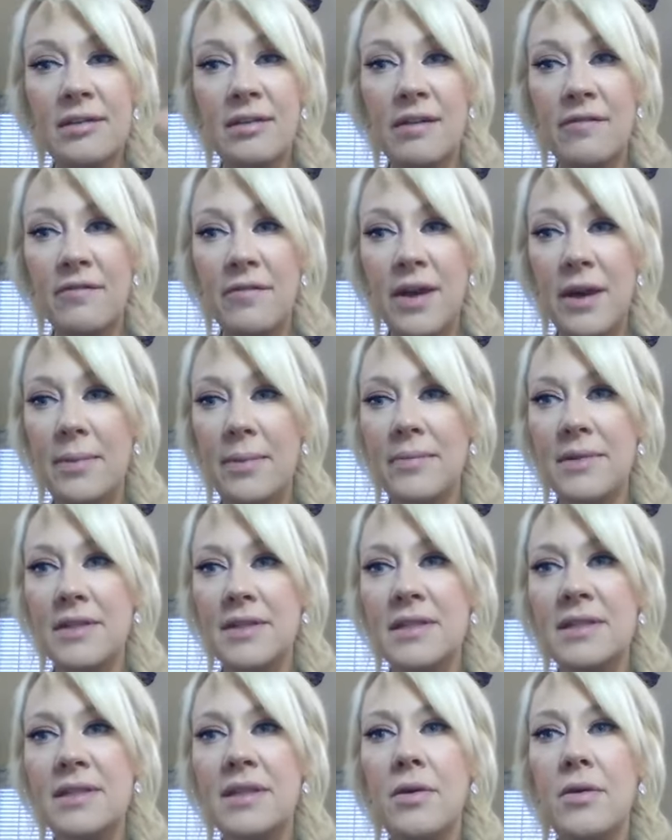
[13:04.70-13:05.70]
love them.
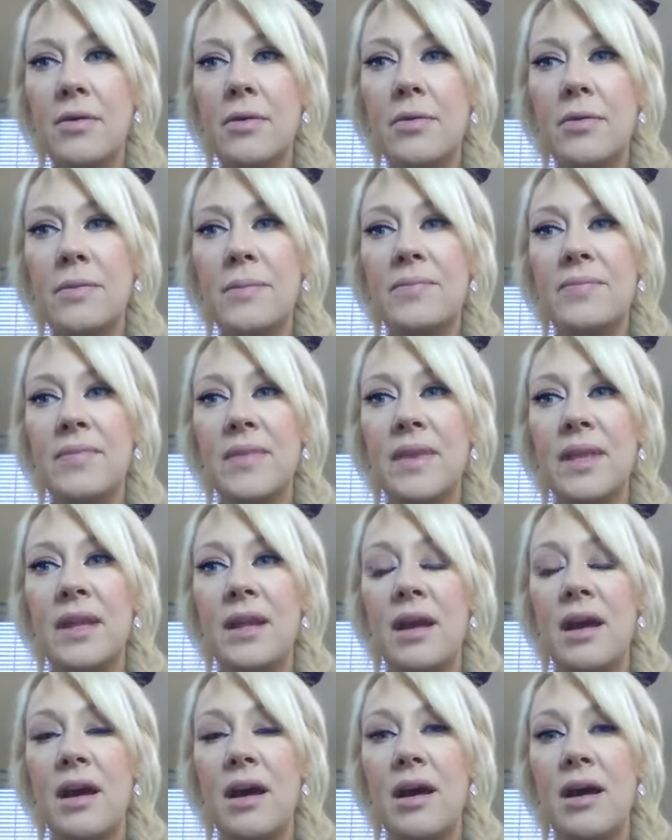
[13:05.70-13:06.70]
So
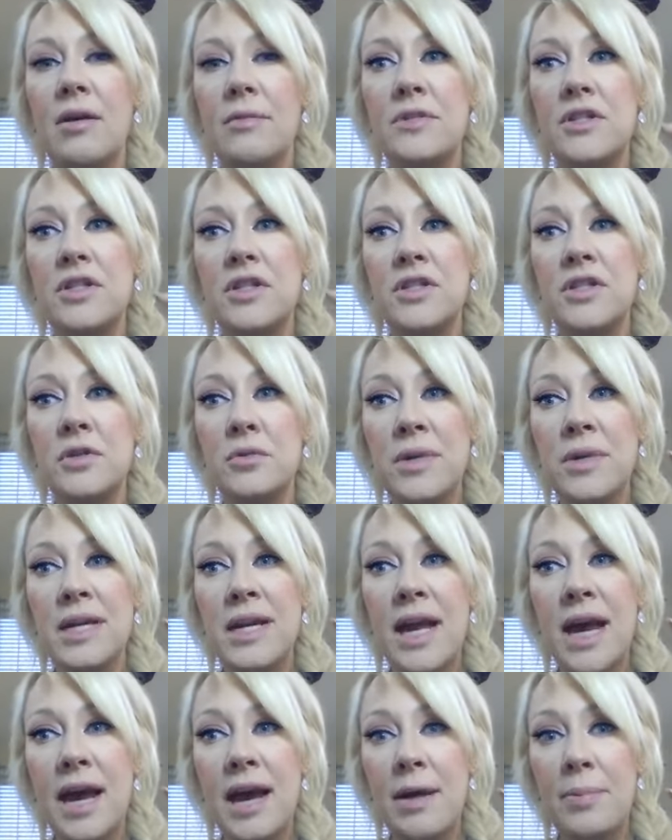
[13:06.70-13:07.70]
just to
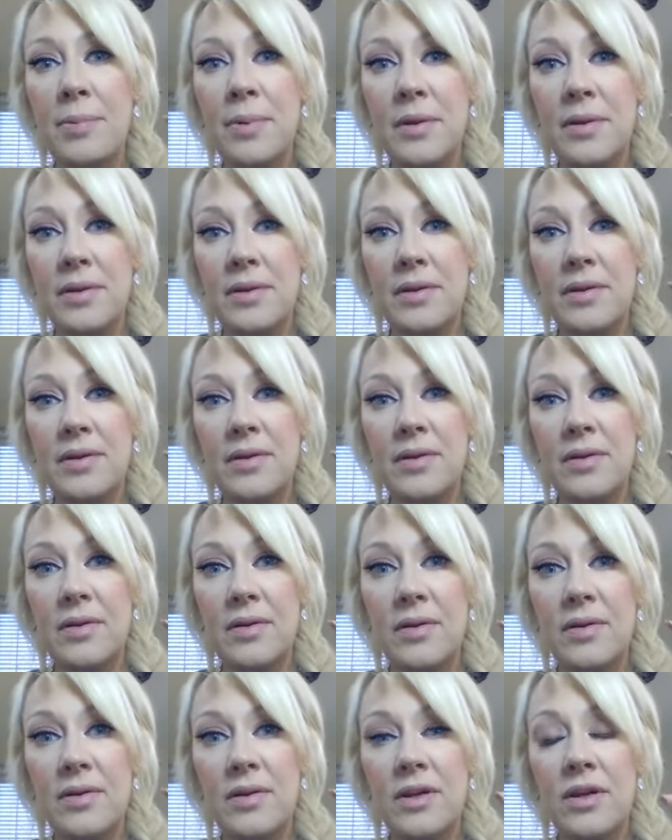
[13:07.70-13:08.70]
recap,
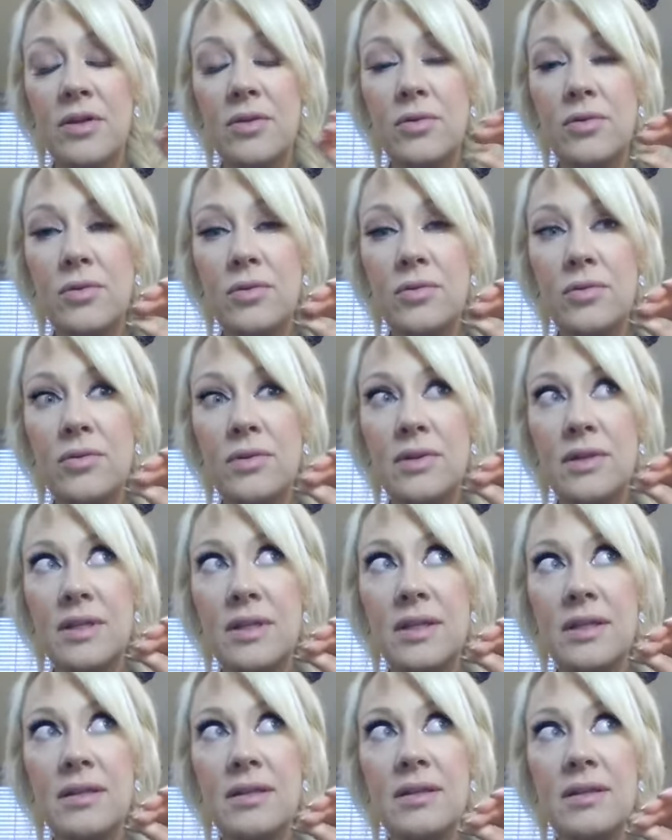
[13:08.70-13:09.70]
you
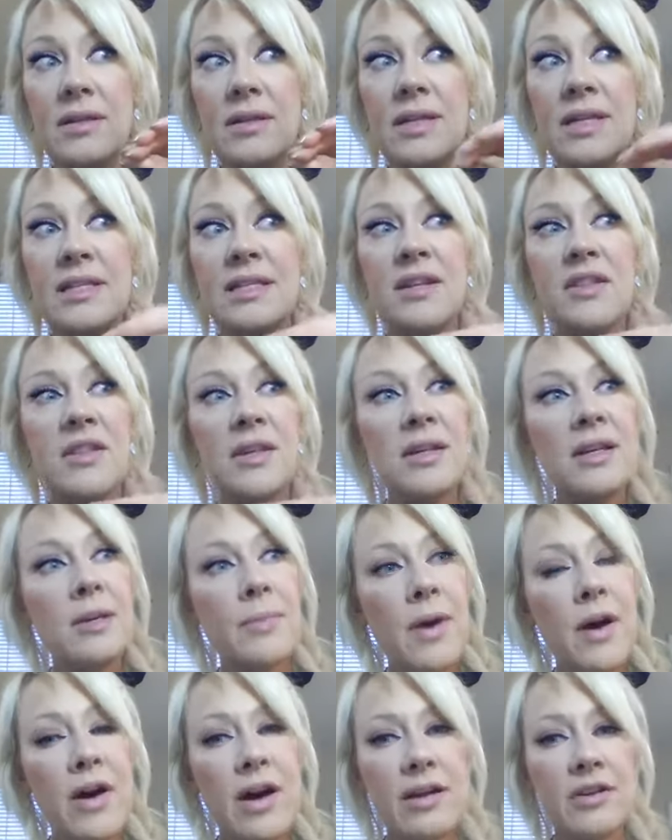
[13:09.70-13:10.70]
need to think
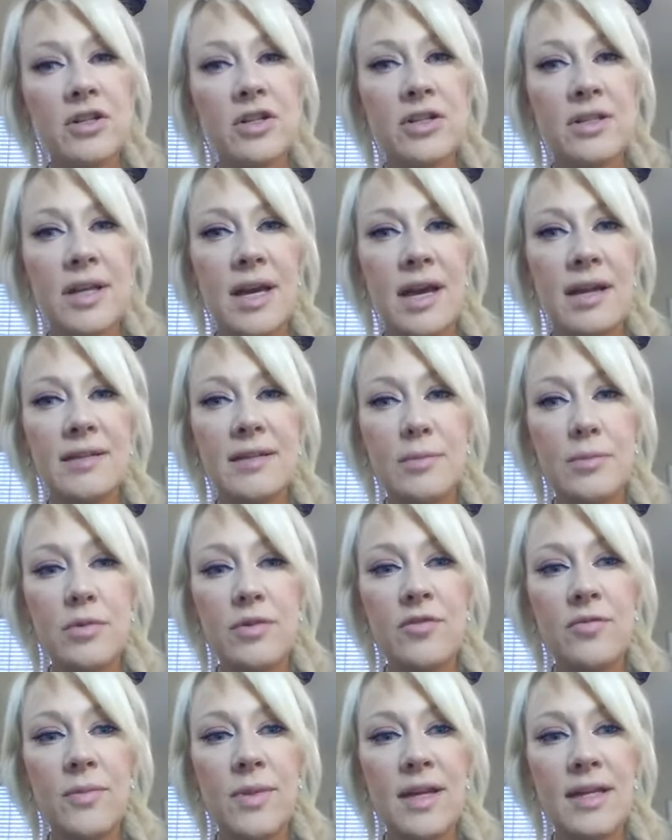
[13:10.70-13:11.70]
about exercise and
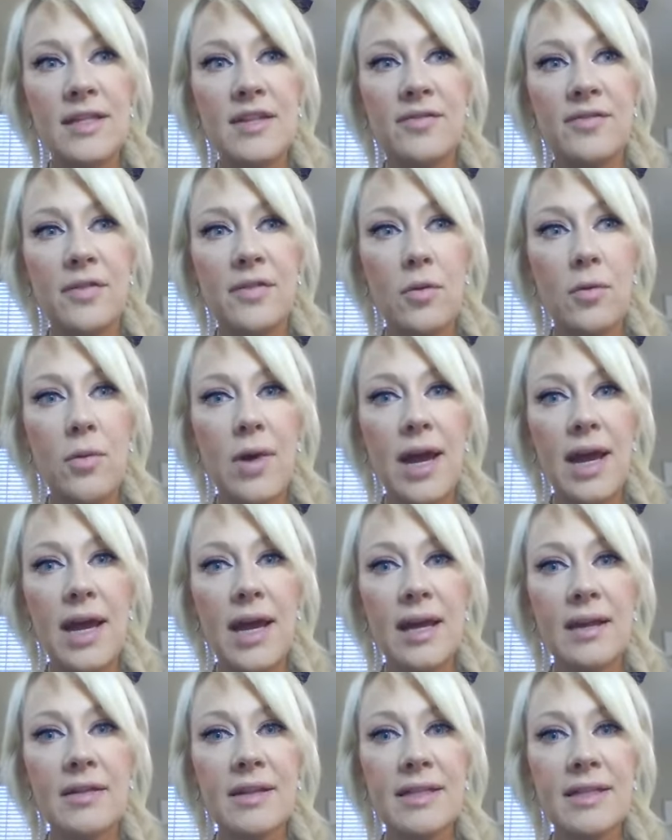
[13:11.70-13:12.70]
movement a different
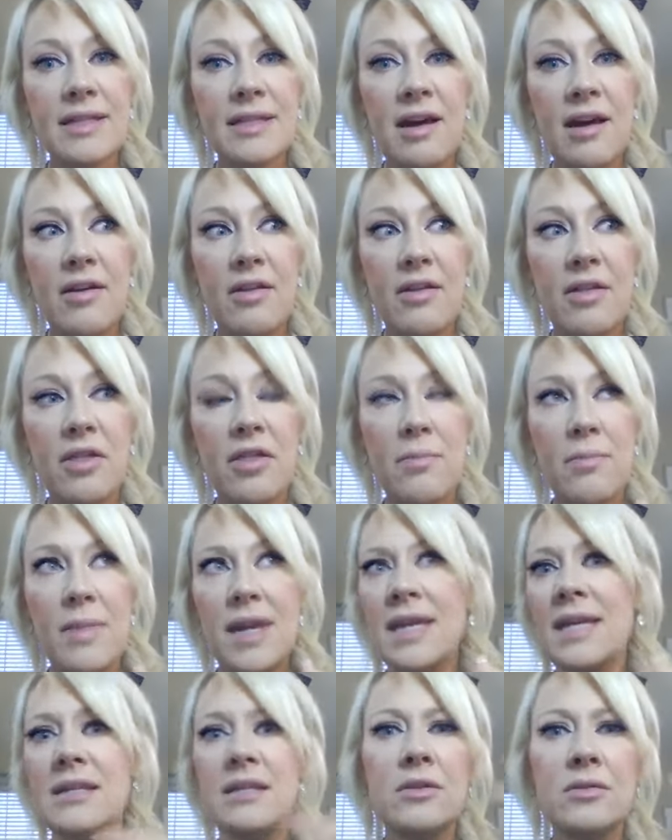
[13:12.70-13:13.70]
way. Let's not
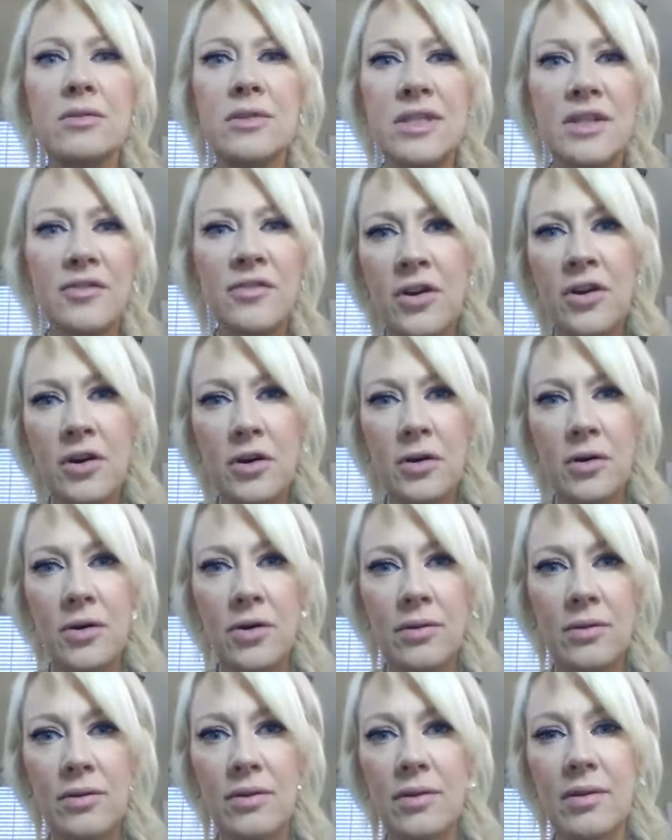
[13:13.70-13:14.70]
make it so
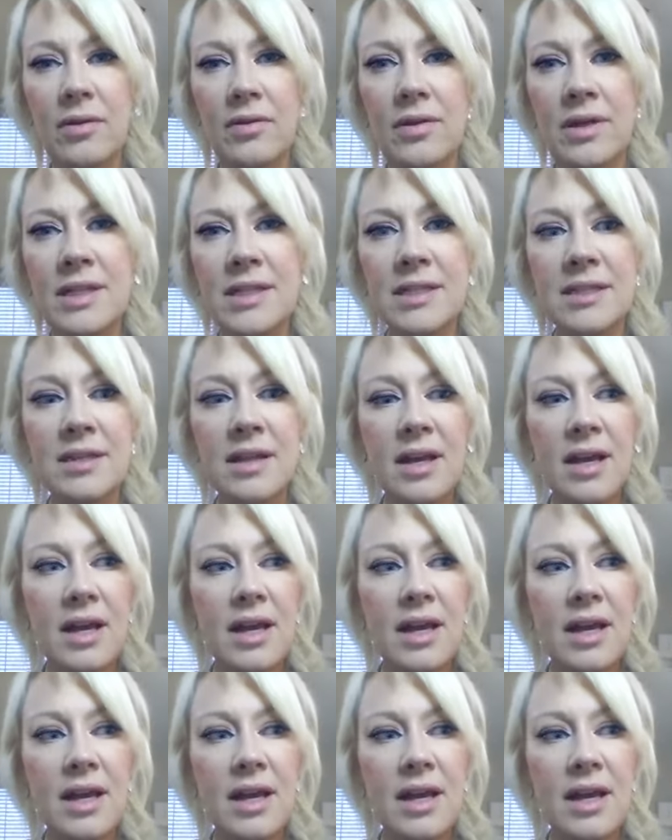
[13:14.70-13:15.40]
difficult. Let's